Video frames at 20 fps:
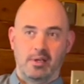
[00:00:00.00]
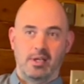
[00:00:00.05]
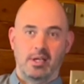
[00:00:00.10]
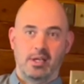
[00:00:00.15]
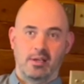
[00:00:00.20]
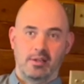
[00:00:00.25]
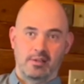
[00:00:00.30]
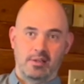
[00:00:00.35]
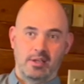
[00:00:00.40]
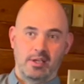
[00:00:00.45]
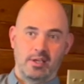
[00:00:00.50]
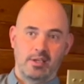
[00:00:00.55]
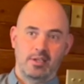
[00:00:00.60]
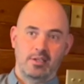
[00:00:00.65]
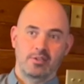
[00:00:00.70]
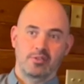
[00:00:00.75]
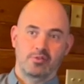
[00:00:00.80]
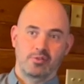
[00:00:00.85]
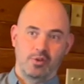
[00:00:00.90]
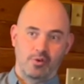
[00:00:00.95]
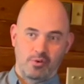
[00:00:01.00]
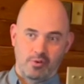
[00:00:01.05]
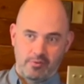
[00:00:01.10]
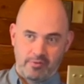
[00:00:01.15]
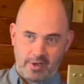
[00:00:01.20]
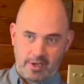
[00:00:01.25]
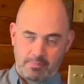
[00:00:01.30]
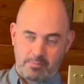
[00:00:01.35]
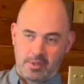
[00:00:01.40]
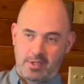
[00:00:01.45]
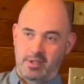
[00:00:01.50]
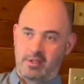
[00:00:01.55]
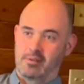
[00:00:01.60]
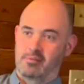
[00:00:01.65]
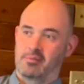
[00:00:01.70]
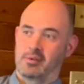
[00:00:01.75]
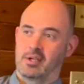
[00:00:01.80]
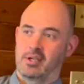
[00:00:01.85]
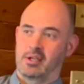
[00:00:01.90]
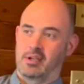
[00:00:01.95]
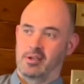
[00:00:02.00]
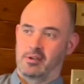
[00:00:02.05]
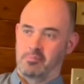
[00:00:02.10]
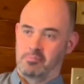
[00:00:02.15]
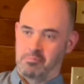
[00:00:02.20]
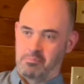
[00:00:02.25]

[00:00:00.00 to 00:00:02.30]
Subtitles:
early 30s, young family. I